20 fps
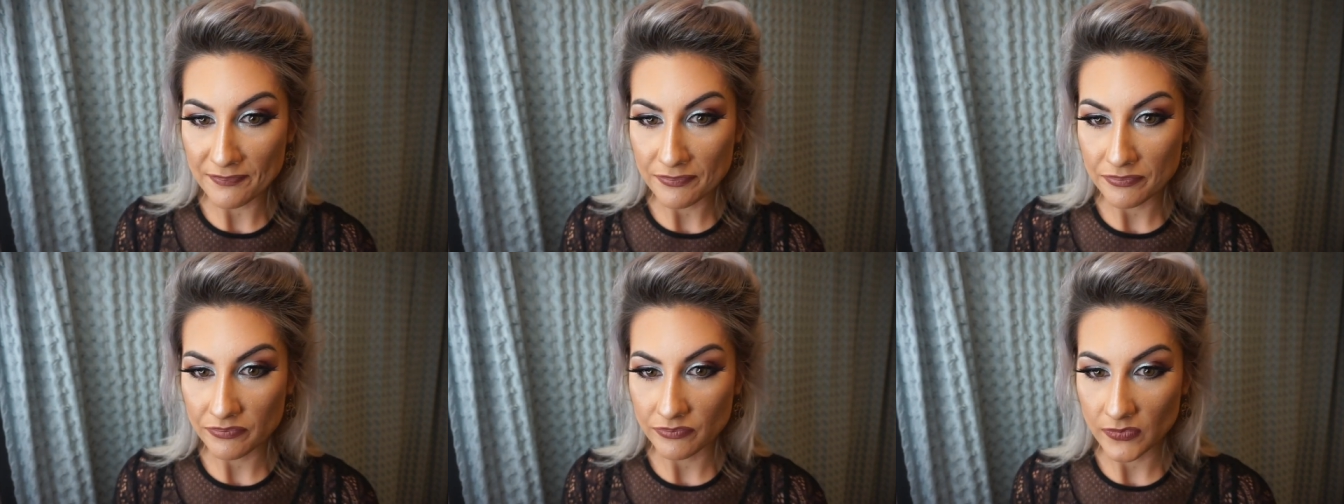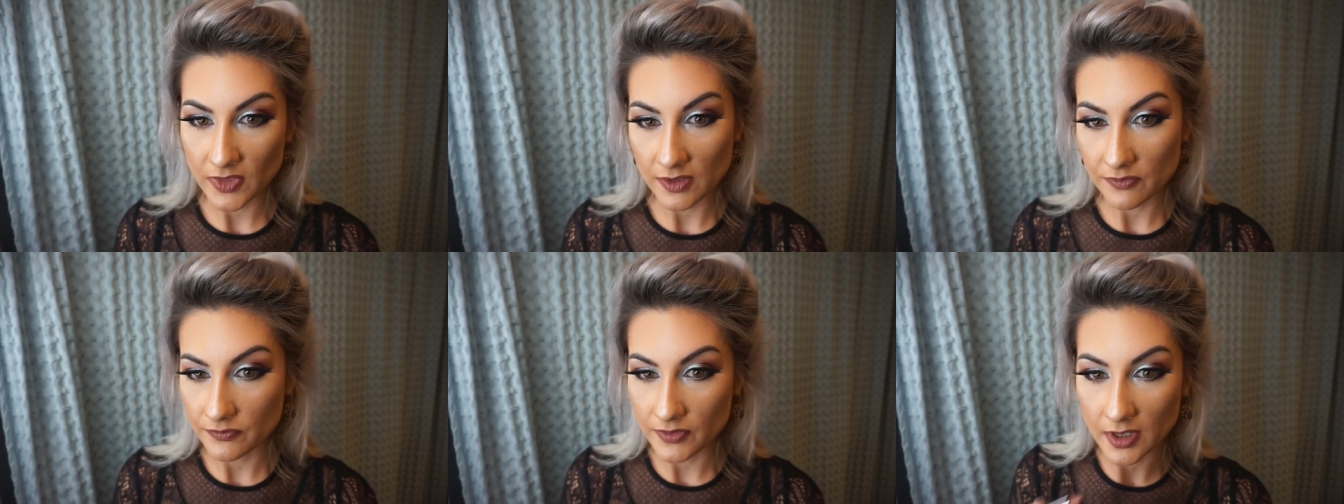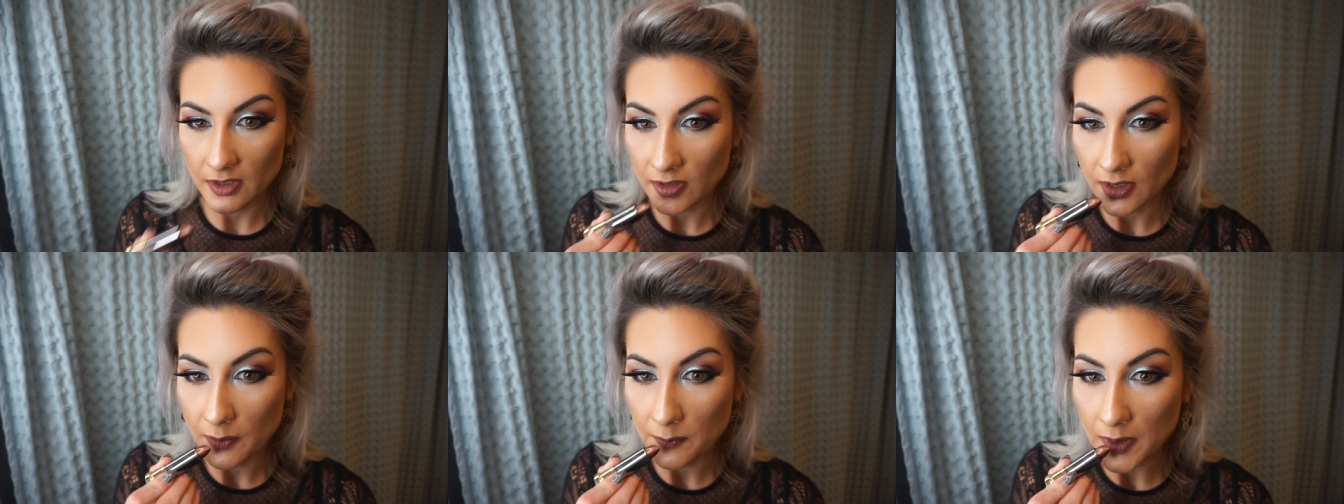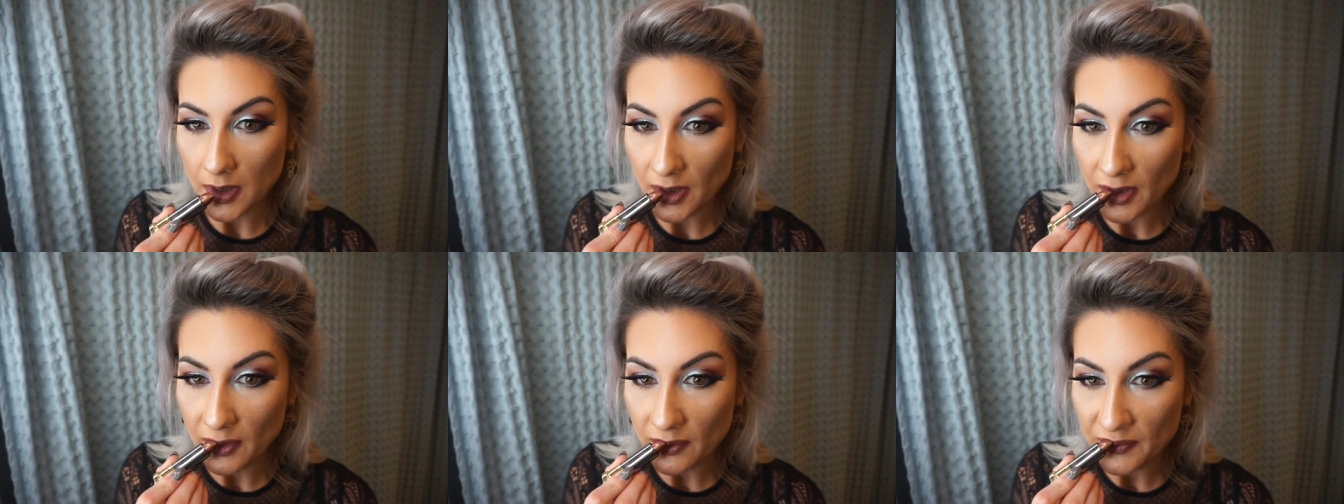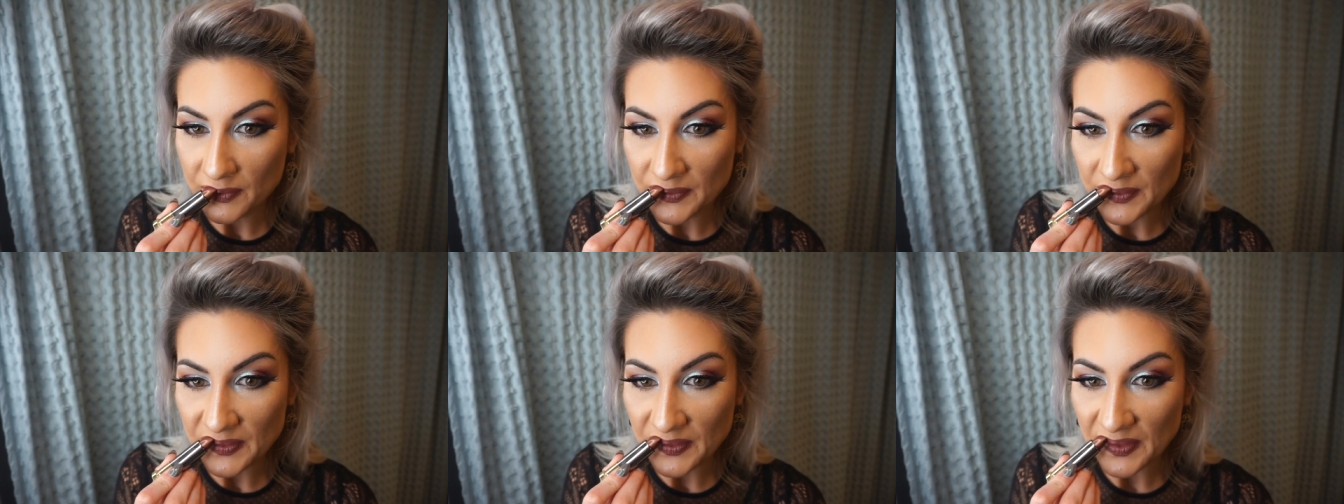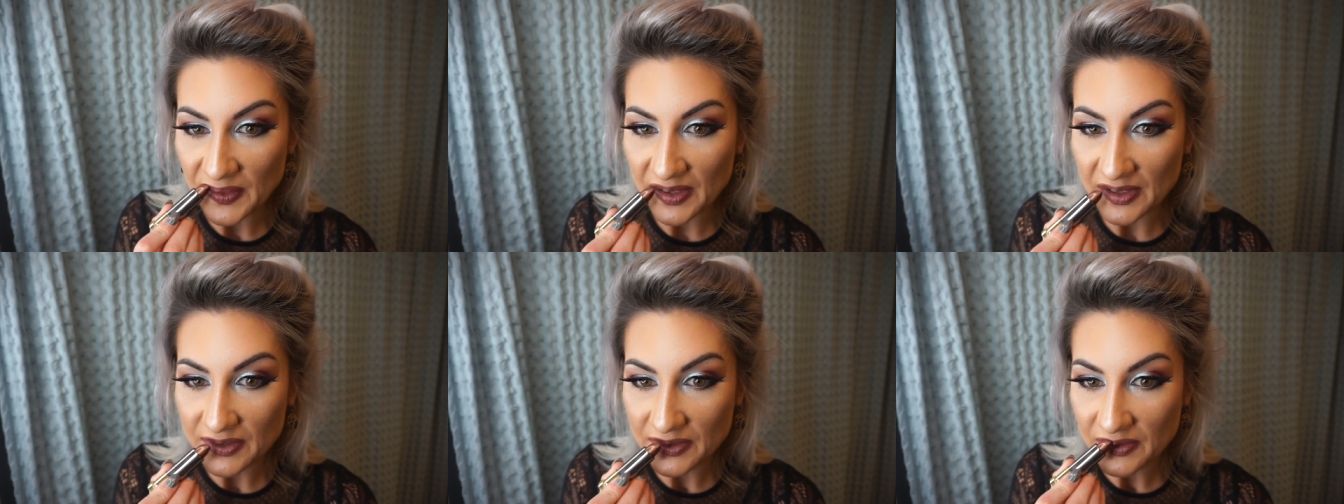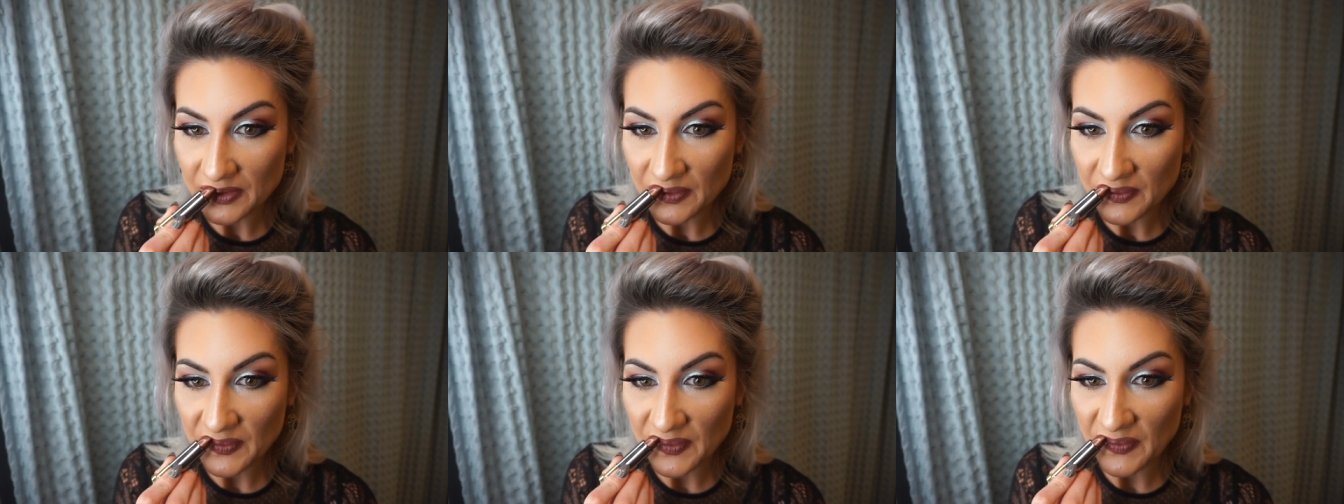And then finally I bought it. I was just like, it's
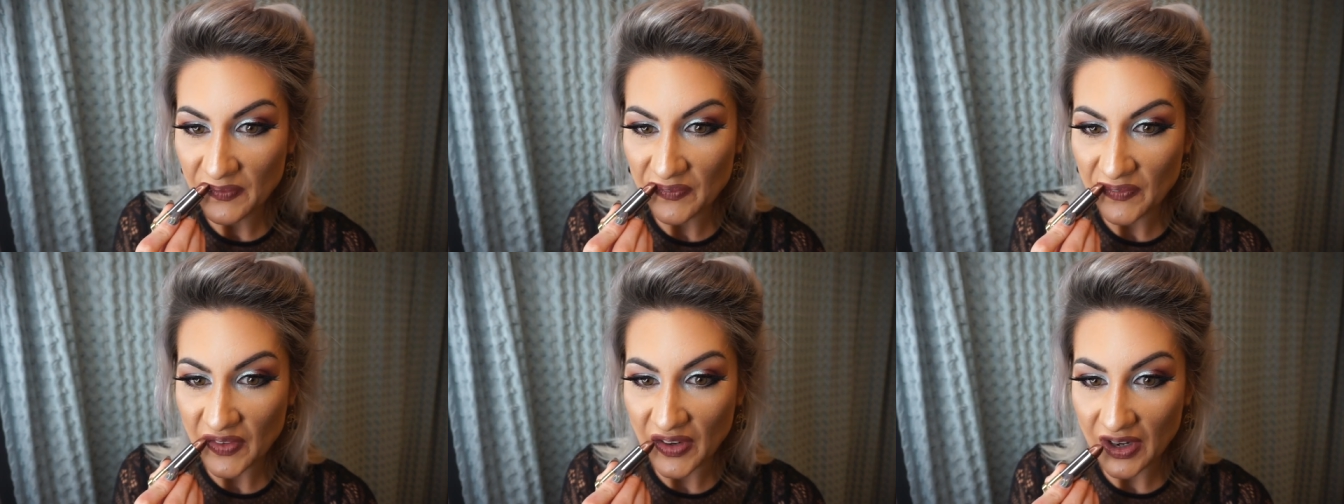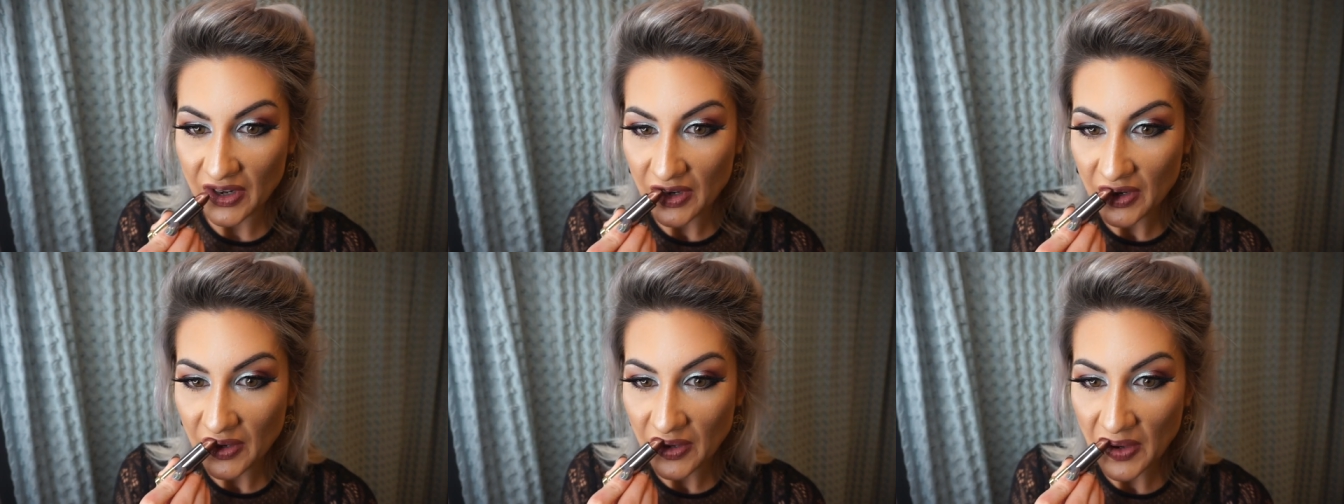so different.